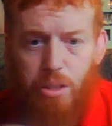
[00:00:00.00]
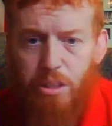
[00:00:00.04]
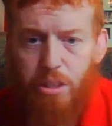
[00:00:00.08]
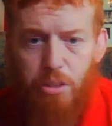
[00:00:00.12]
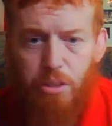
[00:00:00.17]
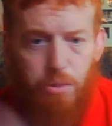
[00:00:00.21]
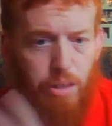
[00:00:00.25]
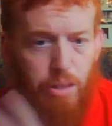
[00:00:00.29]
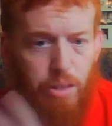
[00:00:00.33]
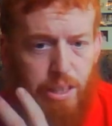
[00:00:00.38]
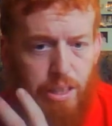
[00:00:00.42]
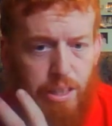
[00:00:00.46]
and
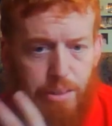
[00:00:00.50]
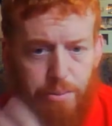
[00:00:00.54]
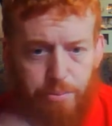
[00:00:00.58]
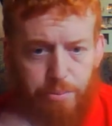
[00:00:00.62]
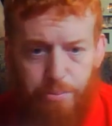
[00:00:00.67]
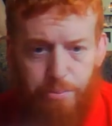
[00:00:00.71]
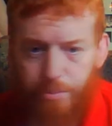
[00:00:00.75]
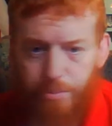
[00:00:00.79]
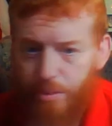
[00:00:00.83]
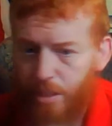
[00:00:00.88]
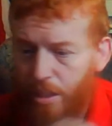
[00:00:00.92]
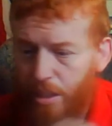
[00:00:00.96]
stuff like that.
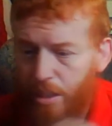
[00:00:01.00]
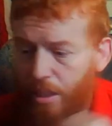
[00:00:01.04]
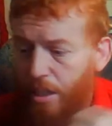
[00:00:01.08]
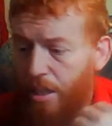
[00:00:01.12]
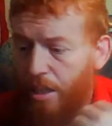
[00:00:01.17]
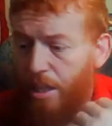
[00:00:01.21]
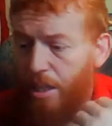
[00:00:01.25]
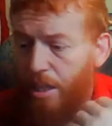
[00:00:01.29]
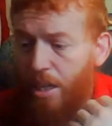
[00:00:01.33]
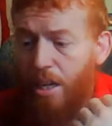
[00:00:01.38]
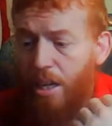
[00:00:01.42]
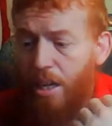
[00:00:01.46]

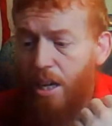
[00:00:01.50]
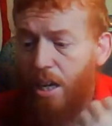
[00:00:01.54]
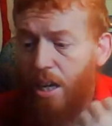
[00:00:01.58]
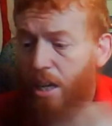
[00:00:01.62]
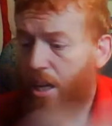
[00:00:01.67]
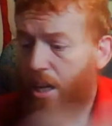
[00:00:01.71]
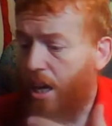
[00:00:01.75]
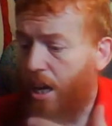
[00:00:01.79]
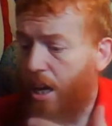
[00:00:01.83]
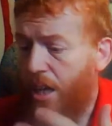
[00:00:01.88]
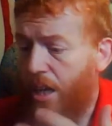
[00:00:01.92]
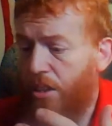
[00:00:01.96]

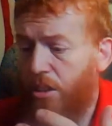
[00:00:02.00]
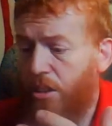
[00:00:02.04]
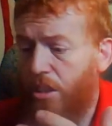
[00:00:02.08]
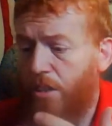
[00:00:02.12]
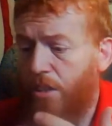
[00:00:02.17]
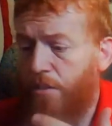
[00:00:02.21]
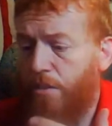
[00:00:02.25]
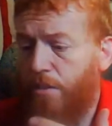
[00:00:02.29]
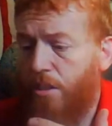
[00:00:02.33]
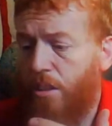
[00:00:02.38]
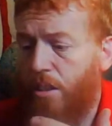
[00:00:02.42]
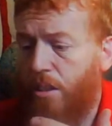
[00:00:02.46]
I don't know
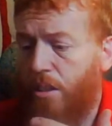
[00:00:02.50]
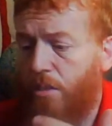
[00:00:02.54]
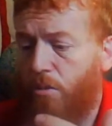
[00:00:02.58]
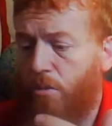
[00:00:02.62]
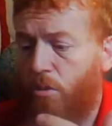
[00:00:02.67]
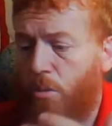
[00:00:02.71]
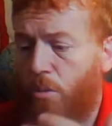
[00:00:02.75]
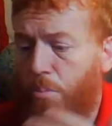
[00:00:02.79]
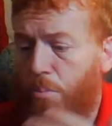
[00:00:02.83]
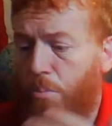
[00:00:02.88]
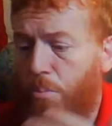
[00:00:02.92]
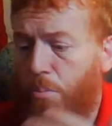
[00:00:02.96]
if
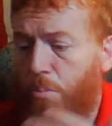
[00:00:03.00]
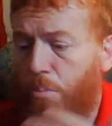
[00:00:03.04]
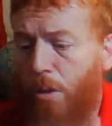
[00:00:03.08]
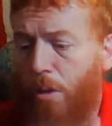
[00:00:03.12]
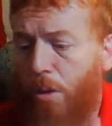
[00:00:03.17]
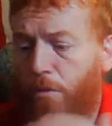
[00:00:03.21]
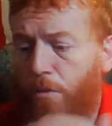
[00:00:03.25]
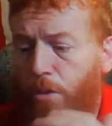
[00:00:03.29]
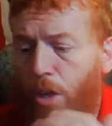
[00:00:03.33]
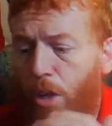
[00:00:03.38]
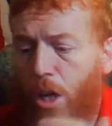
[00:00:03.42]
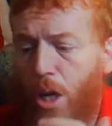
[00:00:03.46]
people
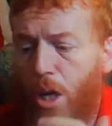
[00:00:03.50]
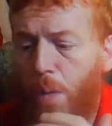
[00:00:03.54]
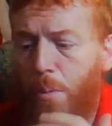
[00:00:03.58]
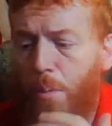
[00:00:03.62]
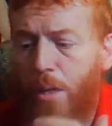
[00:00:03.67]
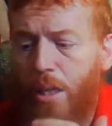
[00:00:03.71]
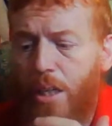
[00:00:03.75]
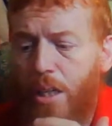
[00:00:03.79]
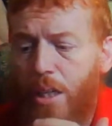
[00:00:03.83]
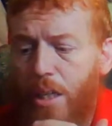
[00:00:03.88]
from